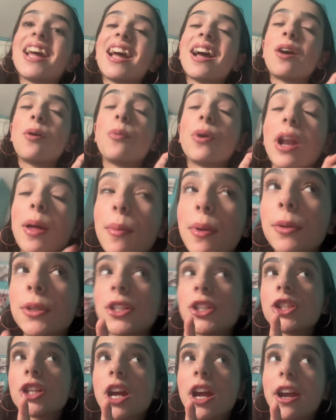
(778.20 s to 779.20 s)
when I'm able to
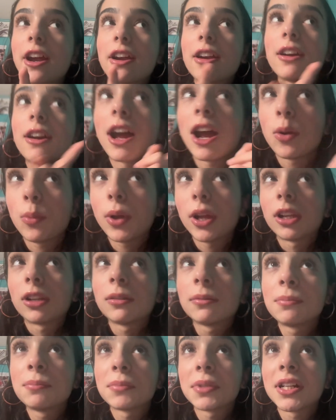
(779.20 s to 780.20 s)
share, I will,
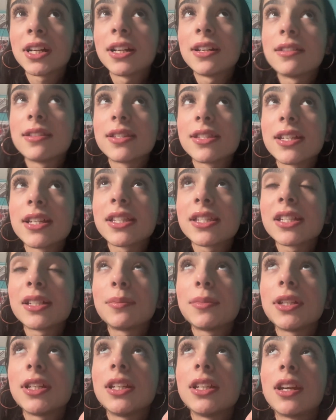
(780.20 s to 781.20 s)
because it's going to
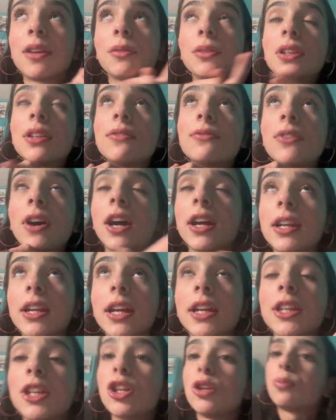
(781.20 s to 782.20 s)
be a really fun
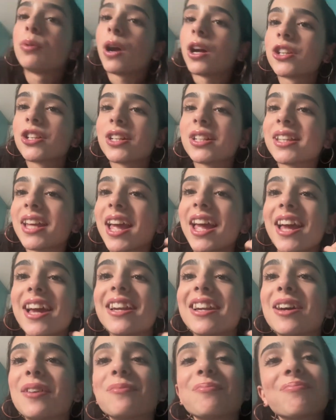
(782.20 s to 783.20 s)
and cute project, and
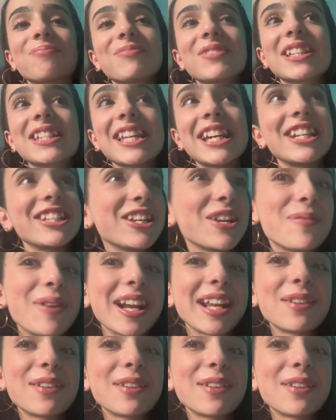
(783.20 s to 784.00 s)
I'm excited to share about it